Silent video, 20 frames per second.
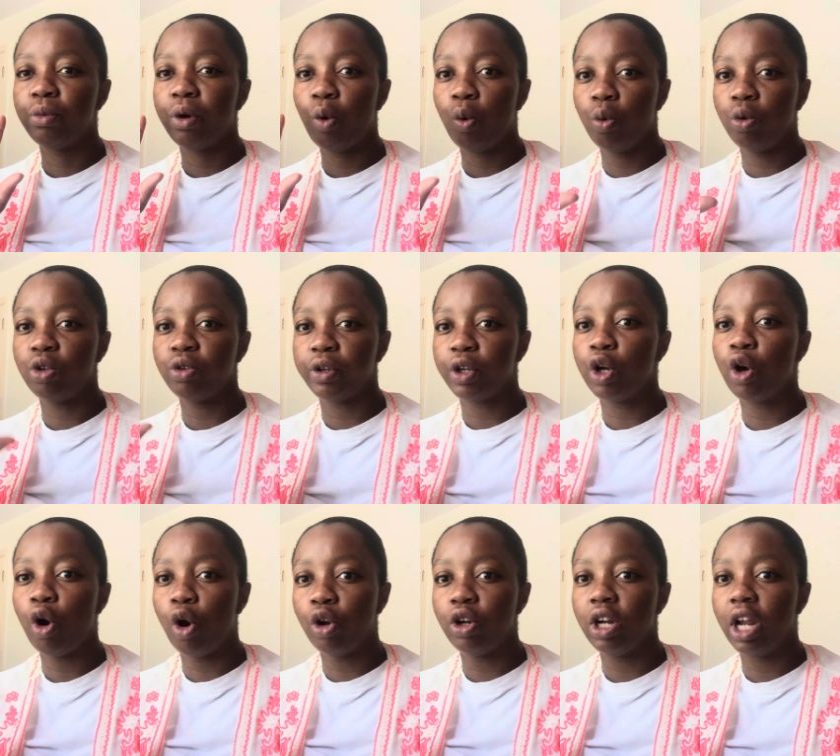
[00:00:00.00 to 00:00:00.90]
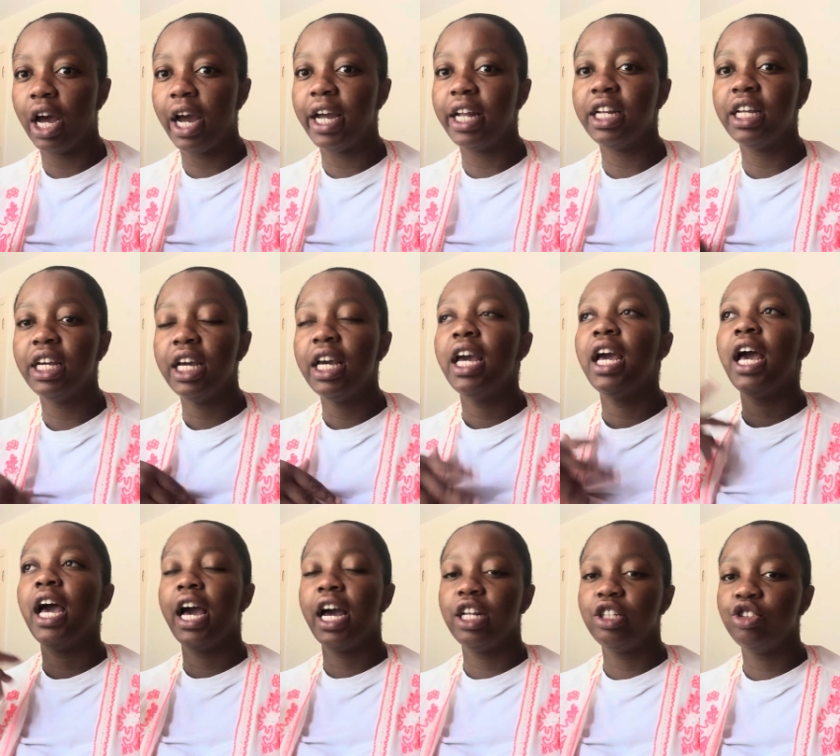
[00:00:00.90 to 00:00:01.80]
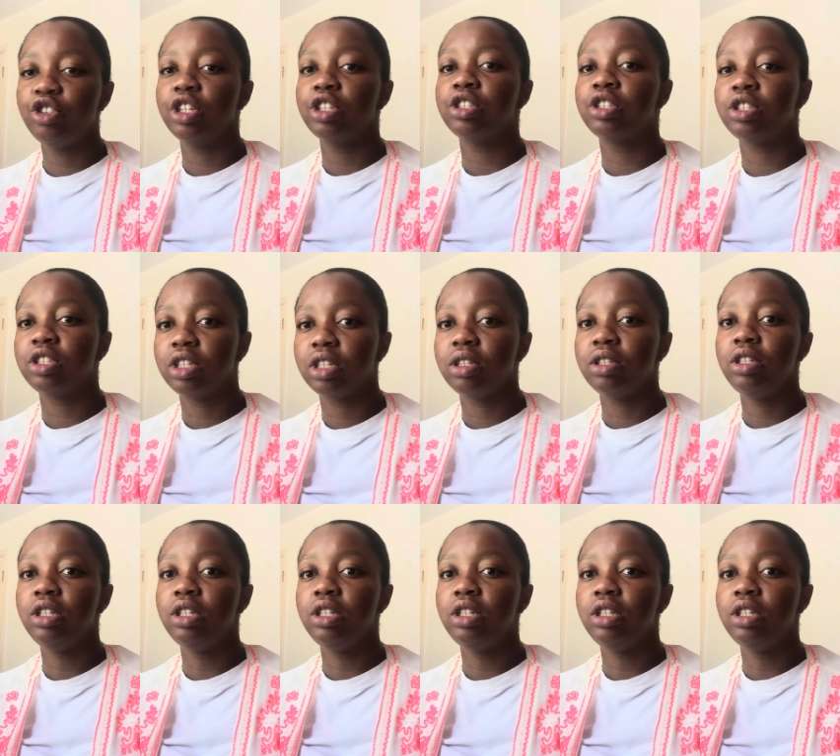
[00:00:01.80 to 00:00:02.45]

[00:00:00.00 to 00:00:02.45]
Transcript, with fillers: ordering online and just